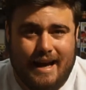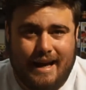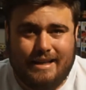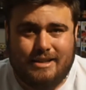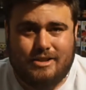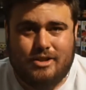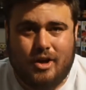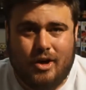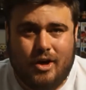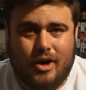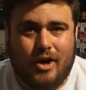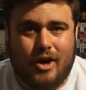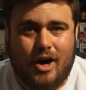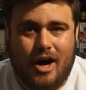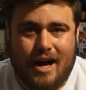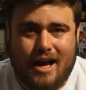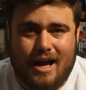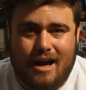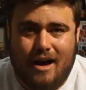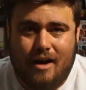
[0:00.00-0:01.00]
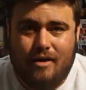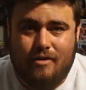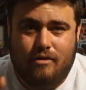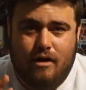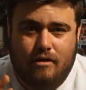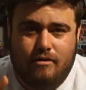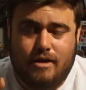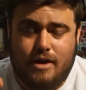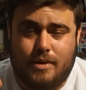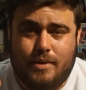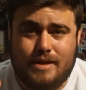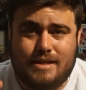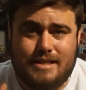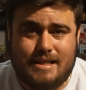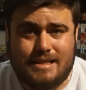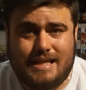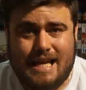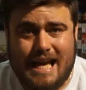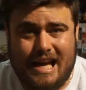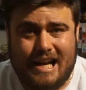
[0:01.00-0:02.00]
and so I really want to
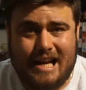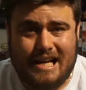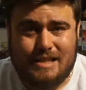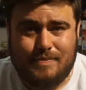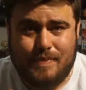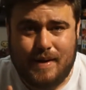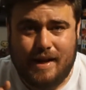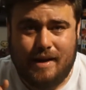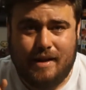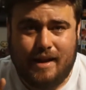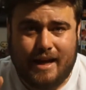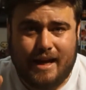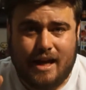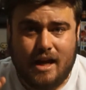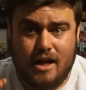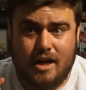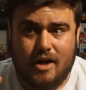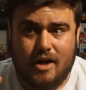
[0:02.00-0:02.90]
sit down and spend like